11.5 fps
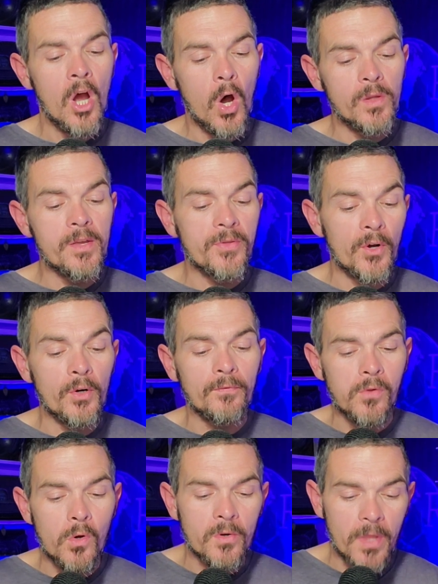on the 3rd
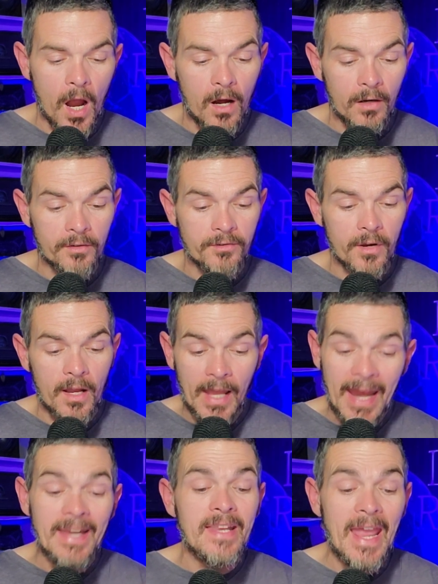floor of the
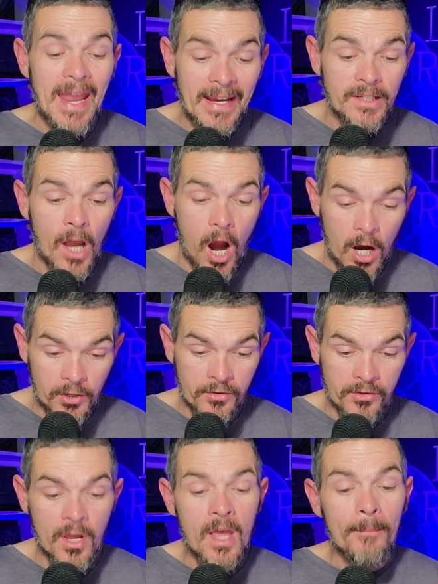
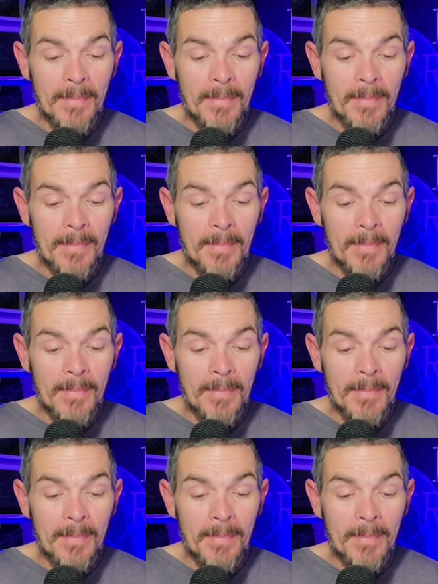honors